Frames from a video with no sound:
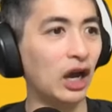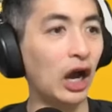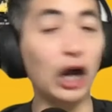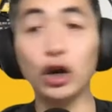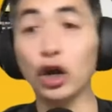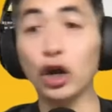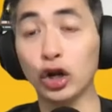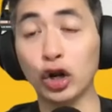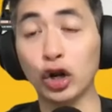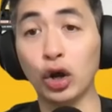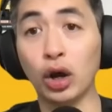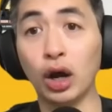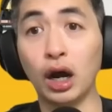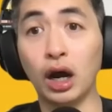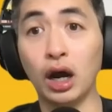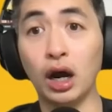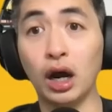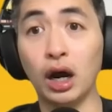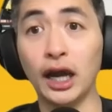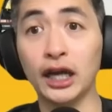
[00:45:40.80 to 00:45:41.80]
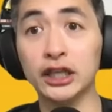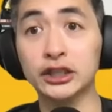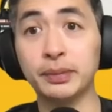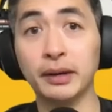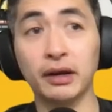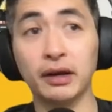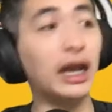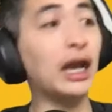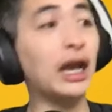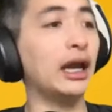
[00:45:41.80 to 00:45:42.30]
Oh no no Trung. no. Uh,
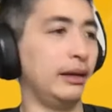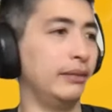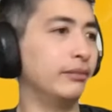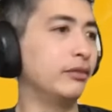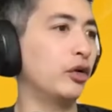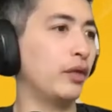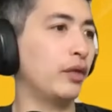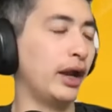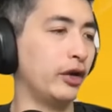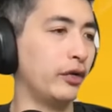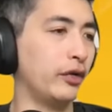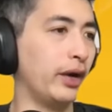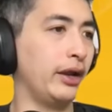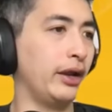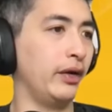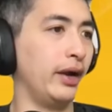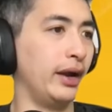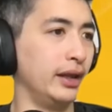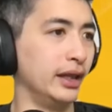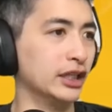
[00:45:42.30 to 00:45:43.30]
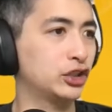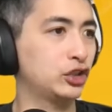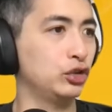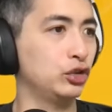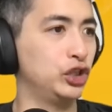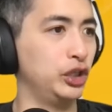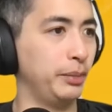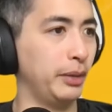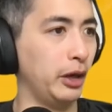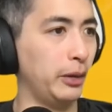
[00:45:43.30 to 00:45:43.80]
oh, yeah, you're right. You're right. You're right. Let's do
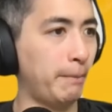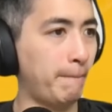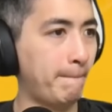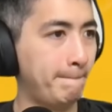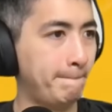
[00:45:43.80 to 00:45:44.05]
Gmail.